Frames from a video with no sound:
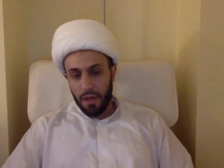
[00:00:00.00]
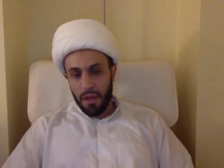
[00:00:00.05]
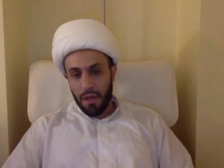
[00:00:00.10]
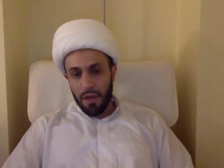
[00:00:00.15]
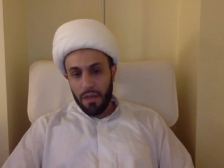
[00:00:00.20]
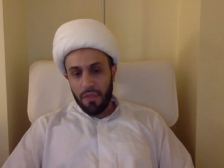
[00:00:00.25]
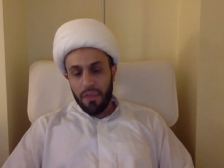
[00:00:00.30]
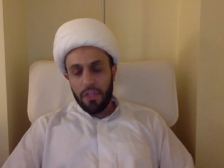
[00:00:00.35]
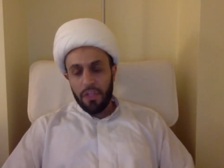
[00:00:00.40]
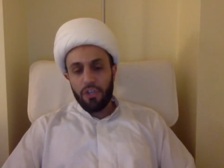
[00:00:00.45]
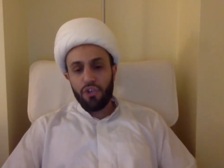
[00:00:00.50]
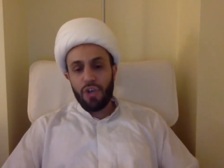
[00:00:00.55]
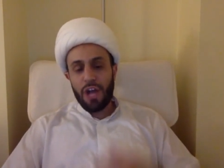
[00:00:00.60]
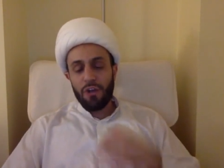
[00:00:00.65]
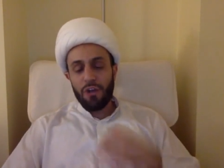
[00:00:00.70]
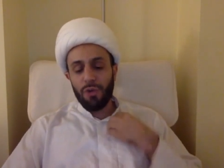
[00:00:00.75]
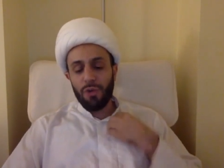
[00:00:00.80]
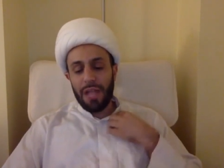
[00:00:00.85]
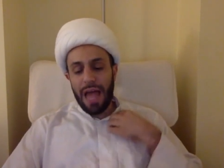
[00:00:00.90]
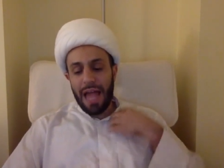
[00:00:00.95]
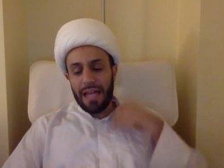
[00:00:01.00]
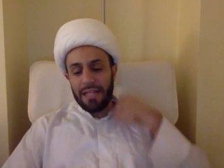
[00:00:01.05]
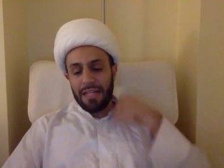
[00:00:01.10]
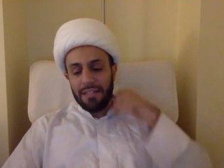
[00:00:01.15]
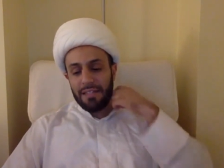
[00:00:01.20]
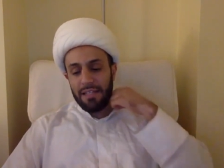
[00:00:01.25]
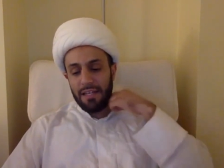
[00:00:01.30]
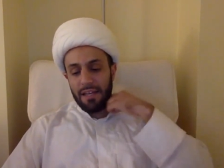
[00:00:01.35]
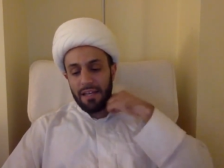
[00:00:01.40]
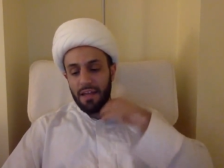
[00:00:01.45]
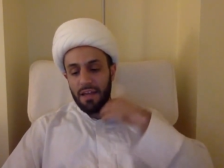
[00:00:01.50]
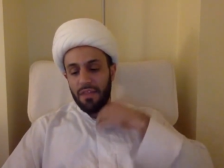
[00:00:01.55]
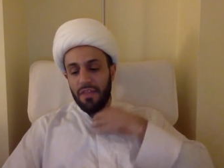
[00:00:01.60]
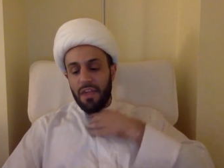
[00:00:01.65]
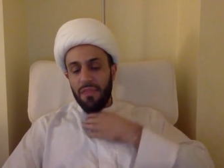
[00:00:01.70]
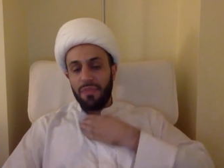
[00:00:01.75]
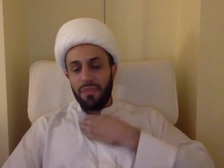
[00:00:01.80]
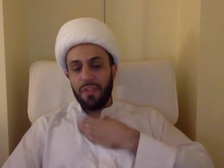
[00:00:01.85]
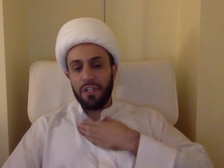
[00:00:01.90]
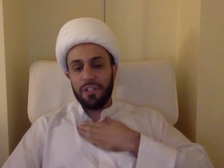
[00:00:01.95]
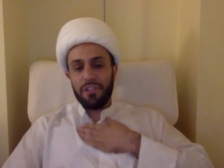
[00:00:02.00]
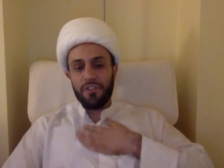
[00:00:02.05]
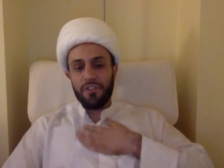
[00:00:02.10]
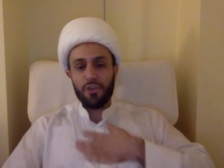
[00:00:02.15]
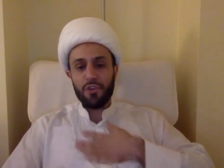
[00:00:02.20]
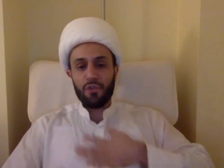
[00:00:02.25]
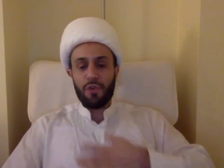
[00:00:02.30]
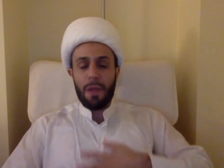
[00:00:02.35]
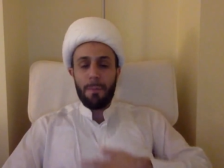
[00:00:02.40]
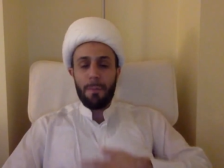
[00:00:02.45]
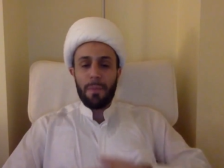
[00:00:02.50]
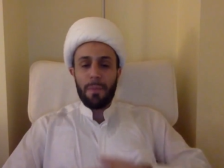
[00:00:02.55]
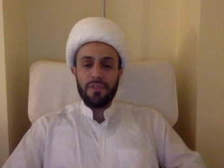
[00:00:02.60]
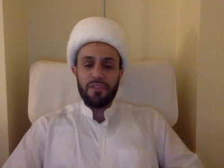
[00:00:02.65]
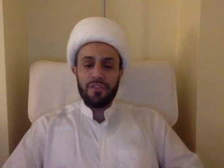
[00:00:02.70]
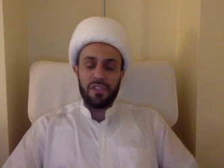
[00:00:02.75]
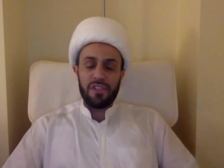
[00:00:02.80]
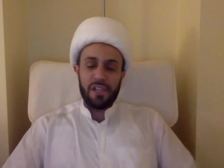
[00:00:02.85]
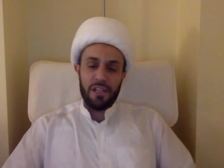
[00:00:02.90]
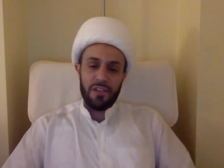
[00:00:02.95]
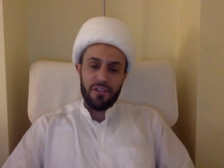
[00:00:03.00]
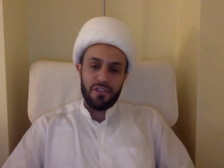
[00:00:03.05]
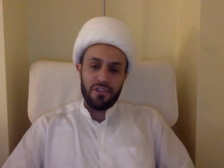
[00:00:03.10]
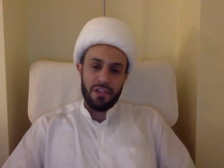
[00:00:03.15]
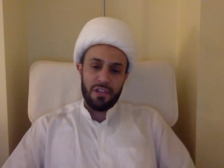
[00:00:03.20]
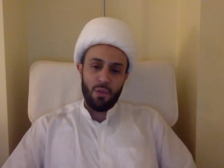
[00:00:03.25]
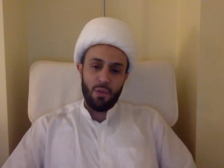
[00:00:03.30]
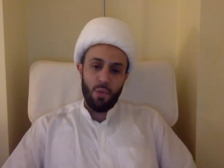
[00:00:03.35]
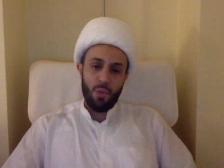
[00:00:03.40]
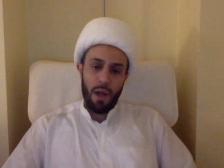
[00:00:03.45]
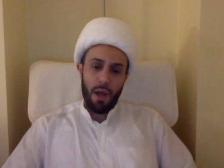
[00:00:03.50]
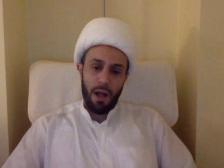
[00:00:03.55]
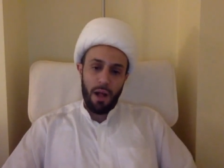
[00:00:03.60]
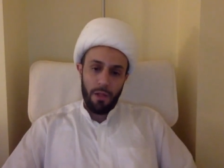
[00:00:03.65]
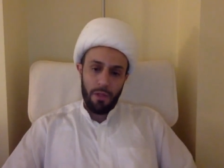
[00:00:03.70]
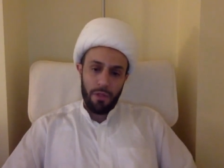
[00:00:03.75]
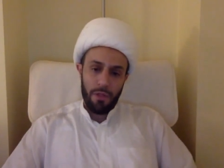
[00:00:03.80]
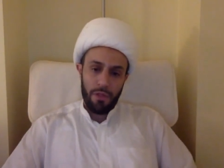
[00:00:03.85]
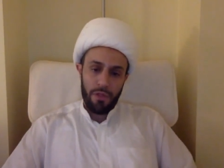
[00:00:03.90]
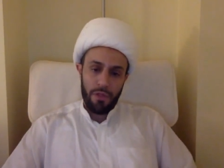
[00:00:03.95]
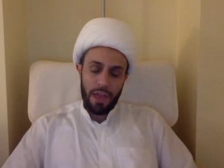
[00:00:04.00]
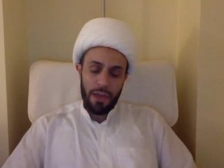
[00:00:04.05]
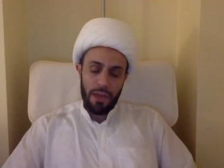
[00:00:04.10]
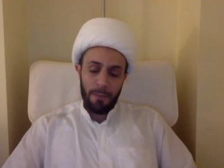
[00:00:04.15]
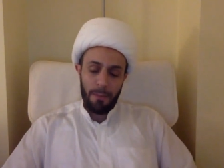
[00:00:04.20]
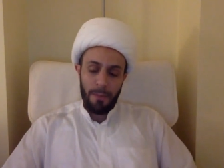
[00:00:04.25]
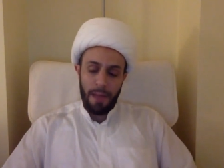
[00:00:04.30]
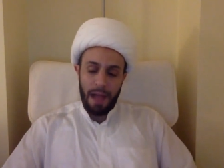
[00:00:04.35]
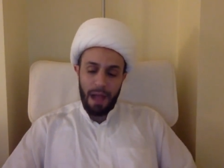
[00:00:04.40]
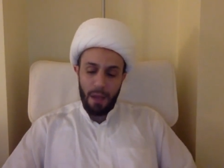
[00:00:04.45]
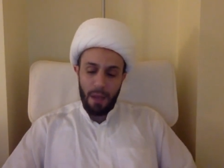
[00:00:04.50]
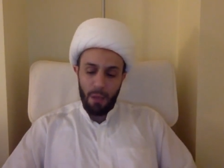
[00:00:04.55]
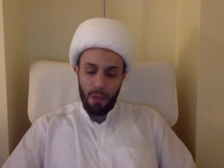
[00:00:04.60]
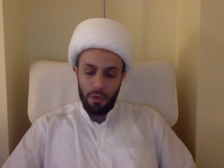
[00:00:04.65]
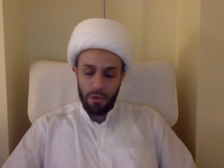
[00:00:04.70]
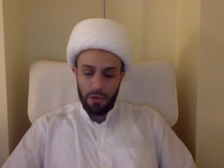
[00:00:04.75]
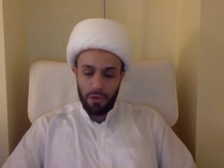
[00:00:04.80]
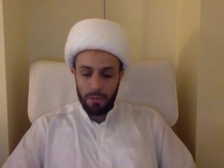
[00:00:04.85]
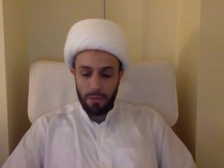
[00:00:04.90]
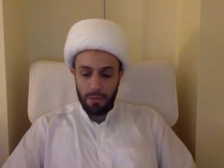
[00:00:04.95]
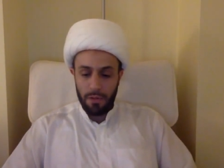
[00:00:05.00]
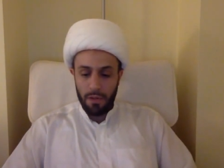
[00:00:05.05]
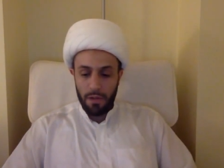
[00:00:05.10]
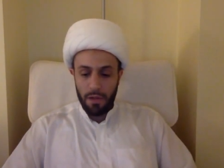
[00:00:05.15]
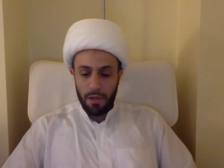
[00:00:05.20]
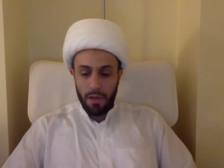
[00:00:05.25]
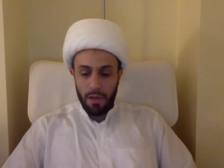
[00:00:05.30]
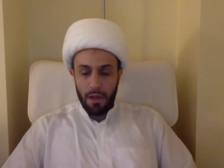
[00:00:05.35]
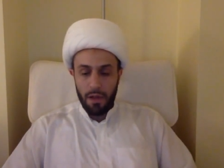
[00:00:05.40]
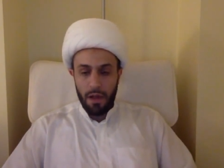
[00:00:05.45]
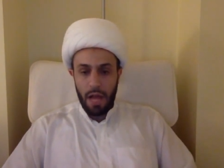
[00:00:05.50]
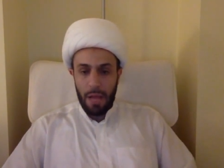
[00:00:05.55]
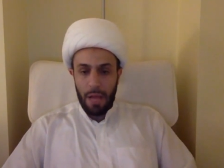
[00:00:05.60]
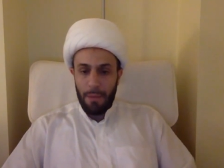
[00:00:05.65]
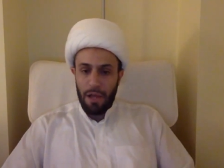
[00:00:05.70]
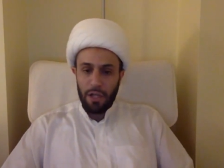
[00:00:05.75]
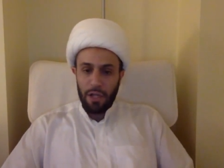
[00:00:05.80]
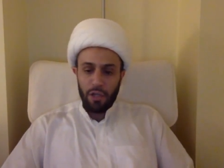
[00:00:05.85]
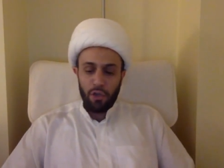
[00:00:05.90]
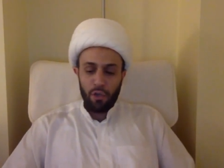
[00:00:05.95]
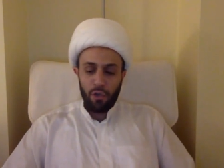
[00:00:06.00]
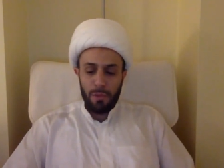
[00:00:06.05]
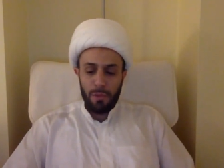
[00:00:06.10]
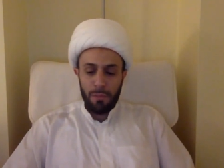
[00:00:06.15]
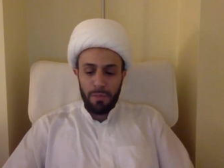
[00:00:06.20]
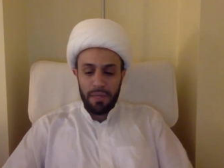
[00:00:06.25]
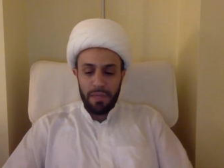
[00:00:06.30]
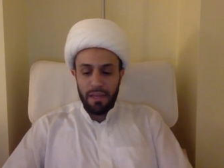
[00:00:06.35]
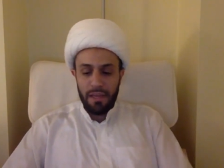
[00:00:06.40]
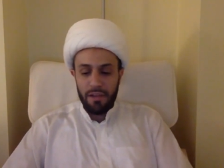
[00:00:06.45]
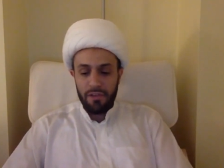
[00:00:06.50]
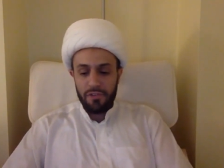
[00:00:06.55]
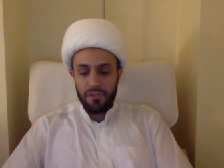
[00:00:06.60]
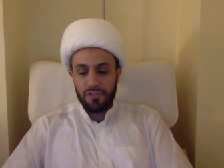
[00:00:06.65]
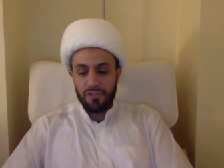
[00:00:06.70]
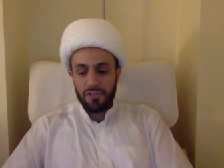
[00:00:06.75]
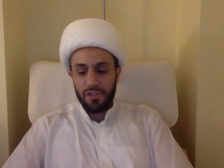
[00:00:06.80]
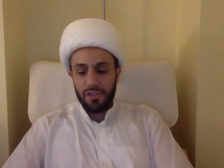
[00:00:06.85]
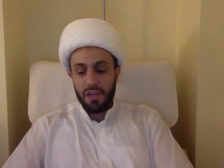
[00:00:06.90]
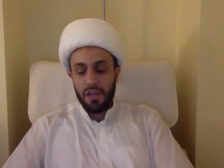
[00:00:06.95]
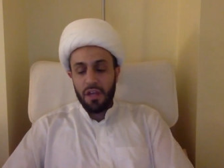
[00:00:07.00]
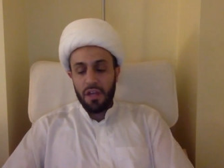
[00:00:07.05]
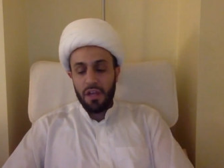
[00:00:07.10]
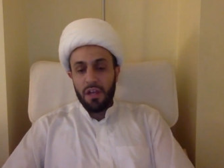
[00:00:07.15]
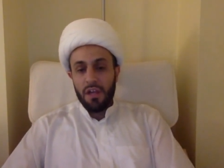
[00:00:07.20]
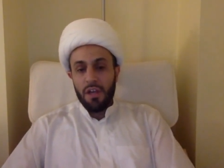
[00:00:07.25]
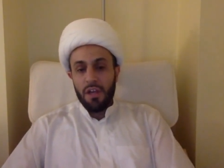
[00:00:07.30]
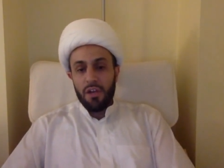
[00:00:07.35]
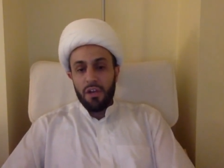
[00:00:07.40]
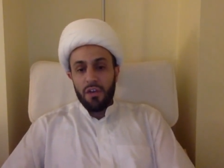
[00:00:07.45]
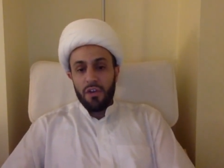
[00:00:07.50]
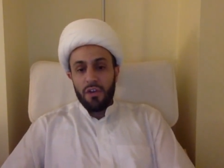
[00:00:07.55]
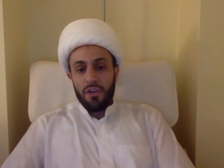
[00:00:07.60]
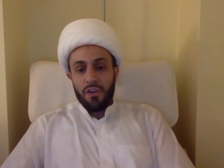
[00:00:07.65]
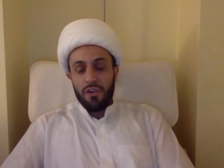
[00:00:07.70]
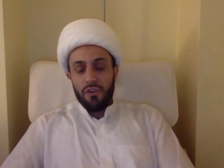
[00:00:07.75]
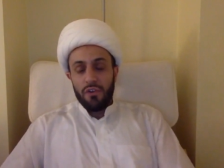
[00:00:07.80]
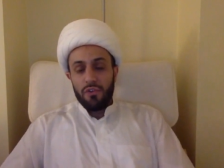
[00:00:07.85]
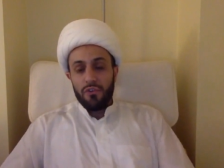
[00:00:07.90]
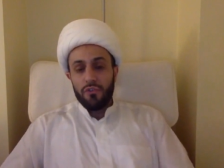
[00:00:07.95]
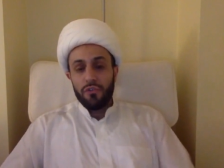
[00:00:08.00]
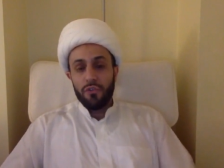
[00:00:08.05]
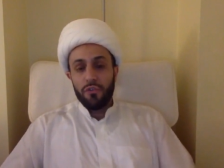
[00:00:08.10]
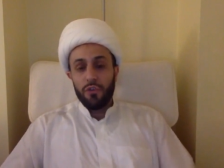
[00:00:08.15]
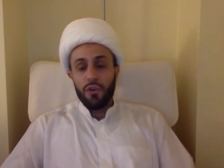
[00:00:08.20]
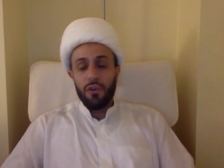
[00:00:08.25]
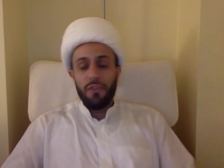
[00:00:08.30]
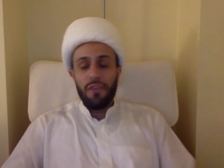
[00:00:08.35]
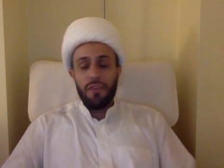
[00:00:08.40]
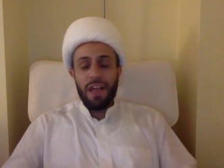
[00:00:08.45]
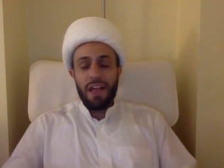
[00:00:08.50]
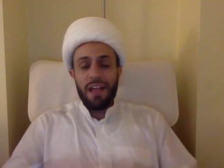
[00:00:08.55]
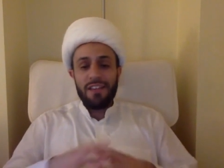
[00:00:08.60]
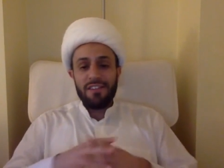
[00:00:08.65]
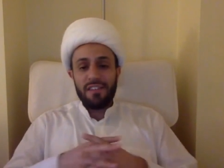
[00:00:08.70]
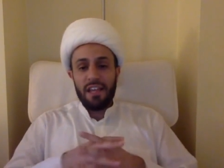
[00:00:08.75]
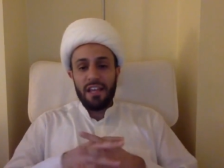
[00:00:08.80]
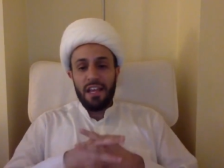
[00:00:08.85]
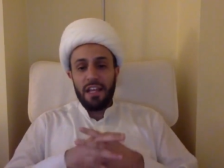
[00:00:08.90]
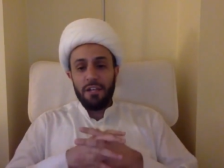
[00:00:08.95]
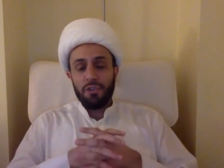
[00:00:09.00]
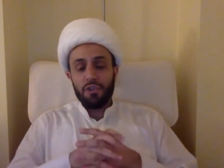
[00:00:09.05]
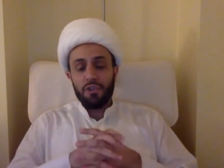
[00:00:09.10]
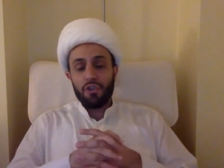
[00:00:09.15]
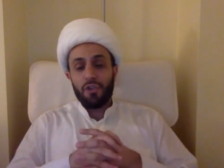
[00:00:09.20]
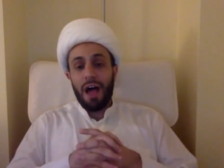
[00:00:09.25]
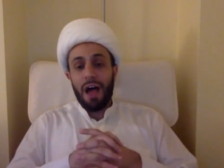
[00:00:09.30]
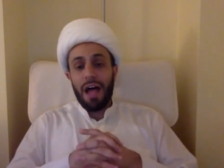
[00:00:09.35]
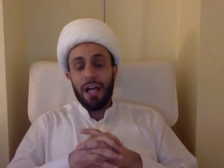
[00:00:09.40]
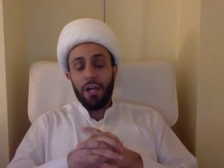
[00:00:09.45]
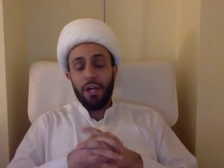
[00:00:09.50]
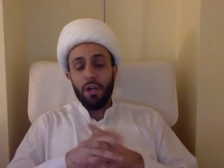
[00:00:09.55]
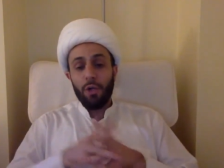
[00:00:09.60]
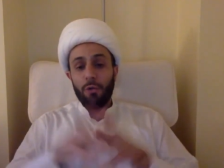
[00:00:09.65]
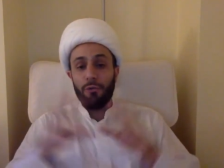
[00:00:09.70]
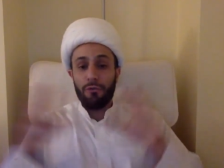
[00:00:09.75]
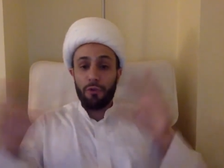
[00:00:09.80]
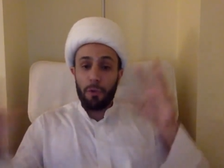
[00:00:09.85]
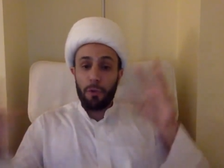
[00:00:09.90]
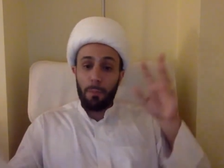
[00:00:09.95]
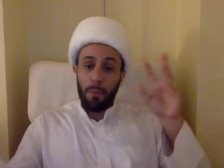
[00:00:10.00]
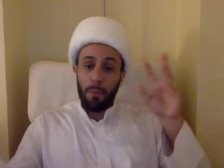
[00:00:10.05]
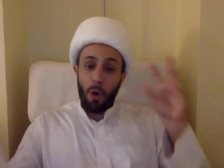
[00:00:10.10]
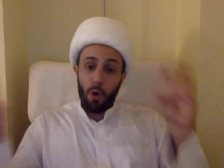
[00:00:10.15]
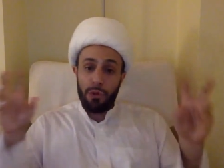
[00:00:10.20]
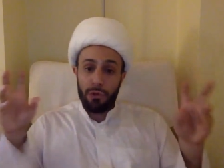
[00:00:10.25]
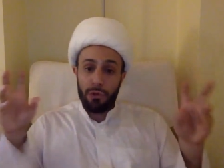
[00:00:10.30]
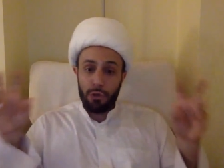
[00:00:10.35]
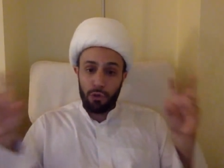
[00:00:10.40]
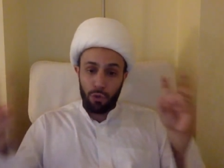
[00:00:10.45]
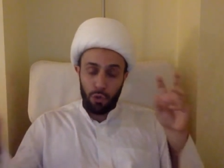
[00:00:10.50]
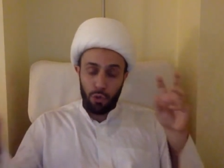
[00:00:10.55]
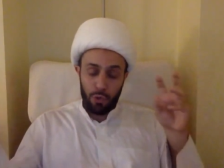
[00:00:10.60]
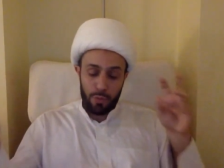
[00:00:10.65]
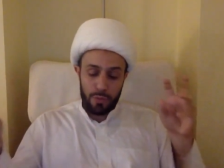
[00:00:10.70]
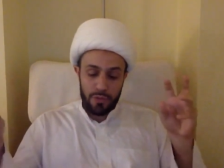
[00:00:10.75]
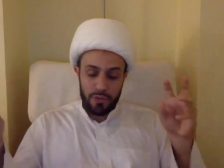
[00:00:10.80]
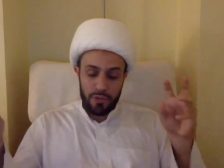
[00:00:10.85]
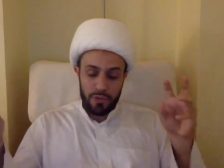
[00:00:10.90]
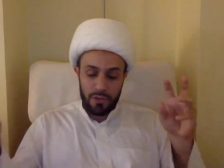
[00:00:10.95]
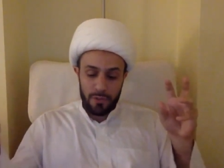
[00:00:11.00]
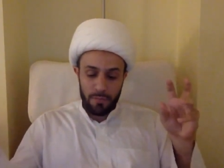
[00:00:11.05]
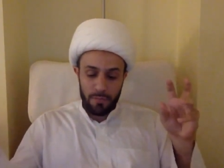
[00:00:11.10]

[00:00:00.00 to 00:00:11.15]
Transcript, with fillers: The general idea that the discrepancies in wealth and power among human beings serve as a trial for both groups.